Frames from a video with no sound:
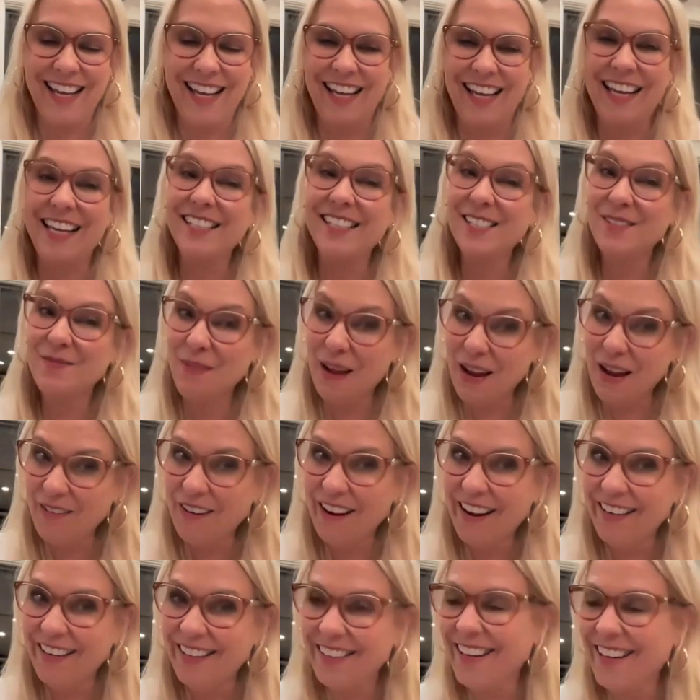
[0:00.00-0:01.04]
it's my
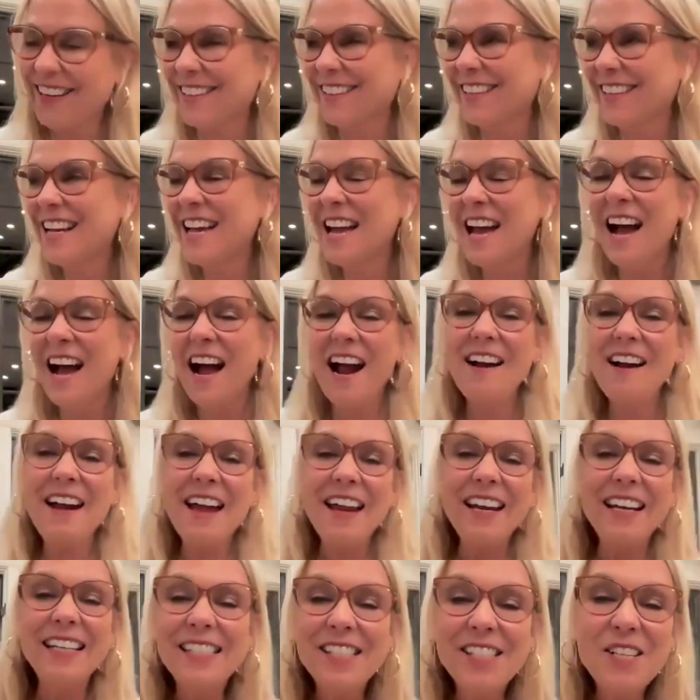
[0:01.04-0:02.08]
granddaughter. All right,
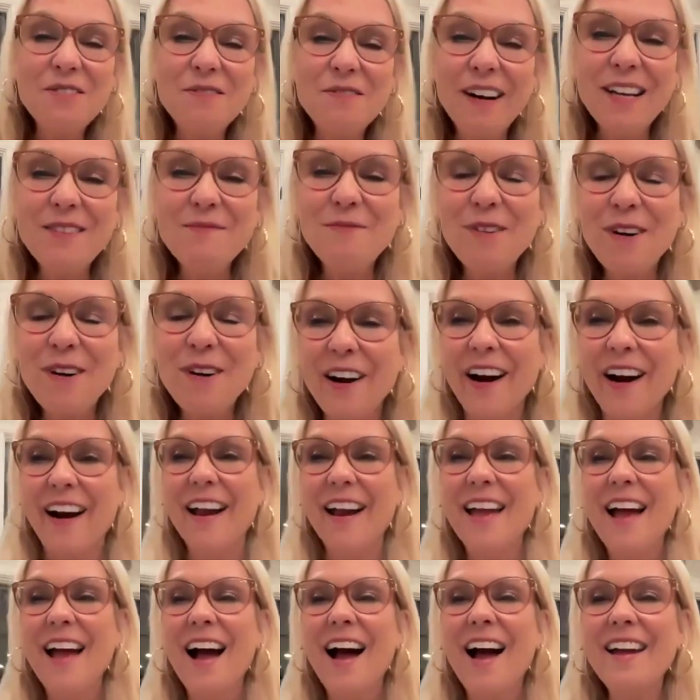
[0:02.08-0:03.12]
let's do one more.
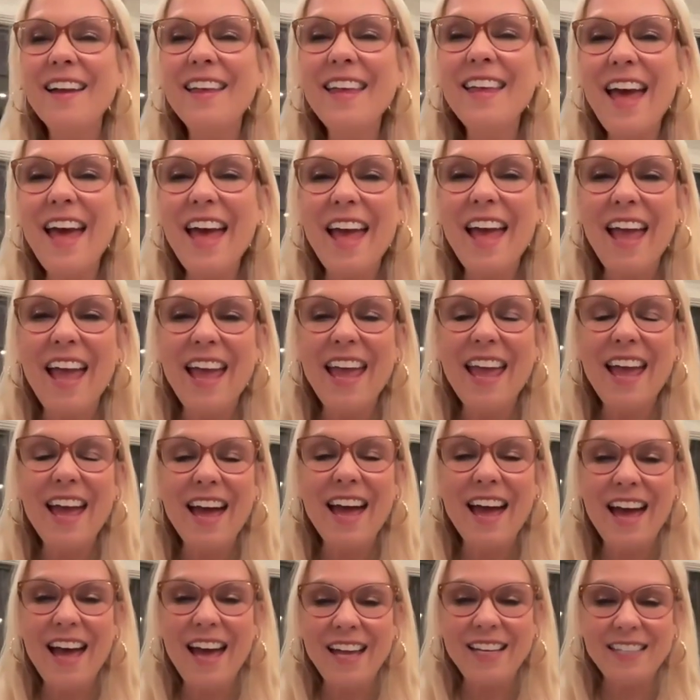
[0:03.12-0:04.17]
Okay.
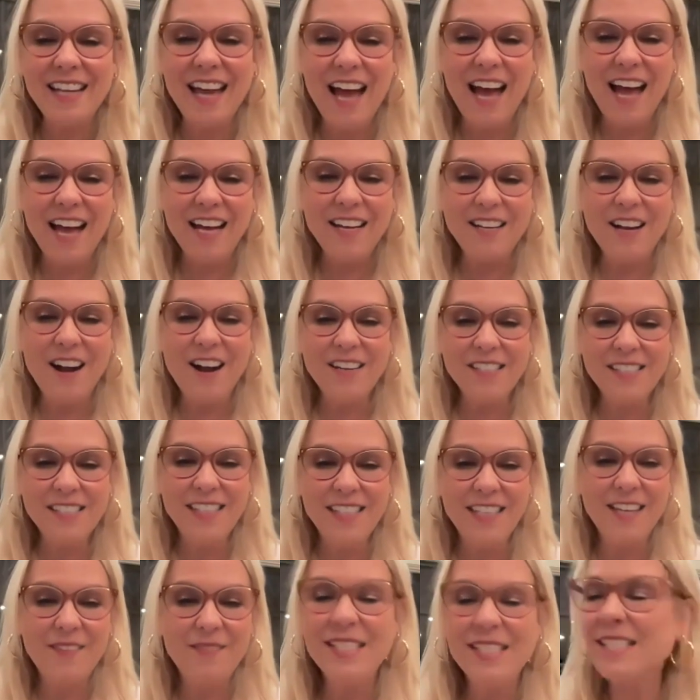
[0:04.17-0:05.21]
And uh, Carson,
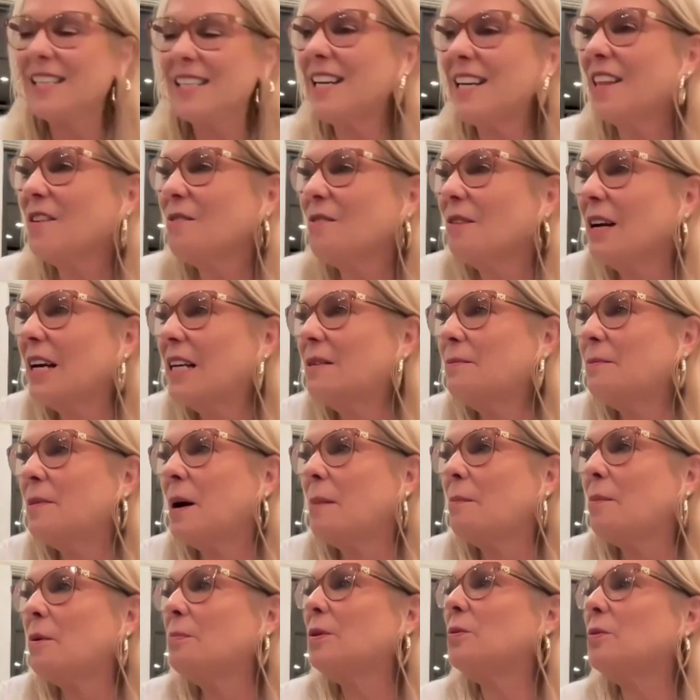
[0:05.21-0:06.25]
give us another random
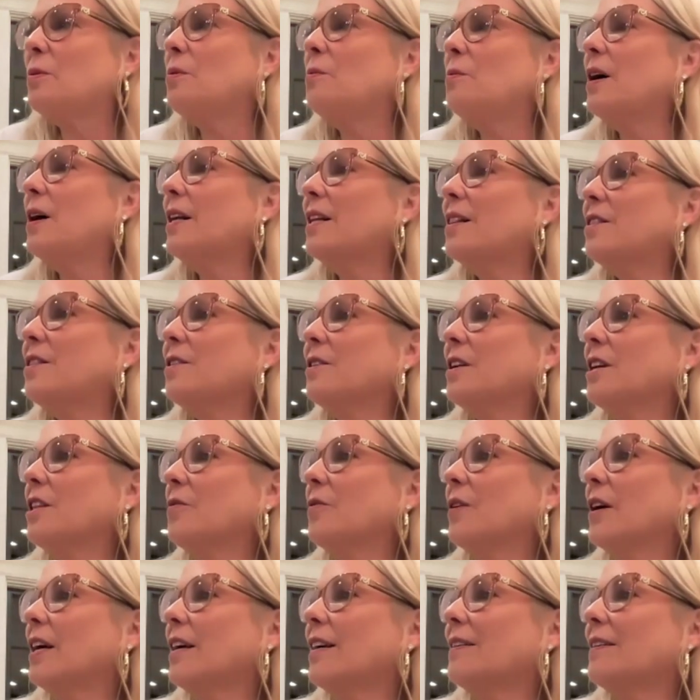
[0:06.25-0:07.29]
number between 1 and
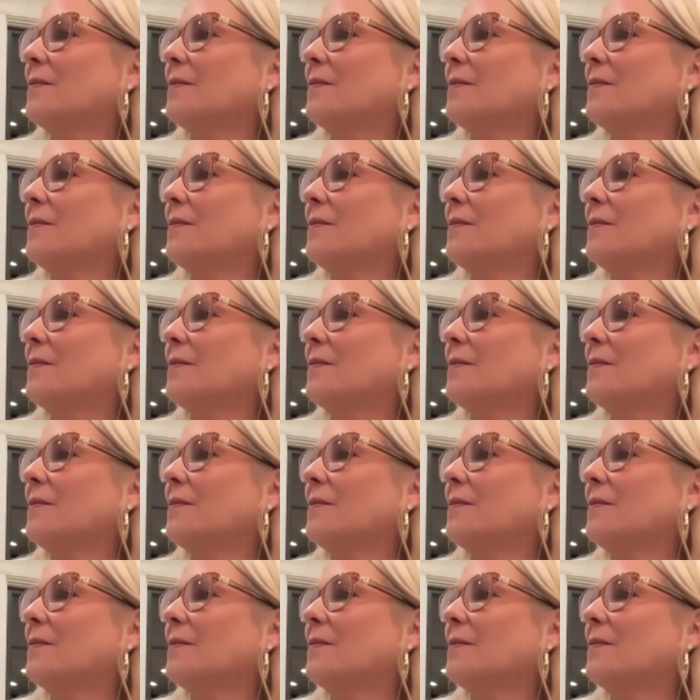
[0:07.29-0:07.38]
33